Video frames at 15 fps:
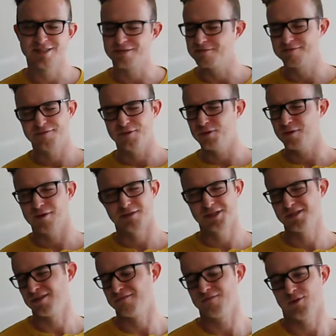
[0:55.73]
Just
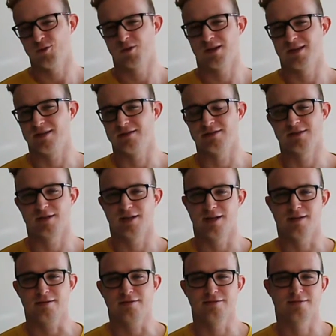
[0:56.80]
a few things in
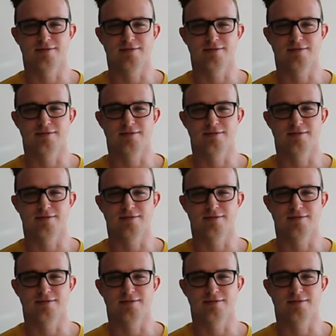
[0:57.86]
it.